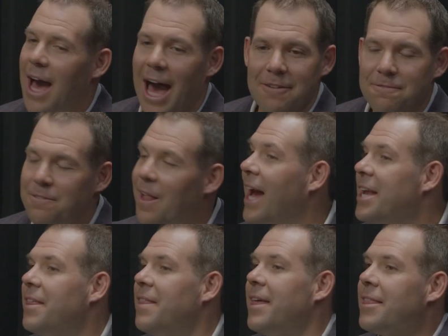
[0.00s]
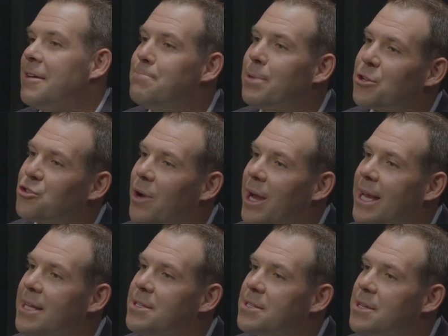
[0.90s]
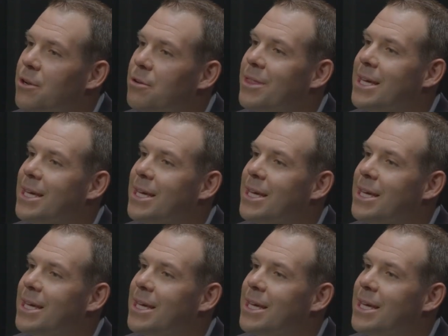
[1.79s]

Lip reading: I fly into the Olympic Training Center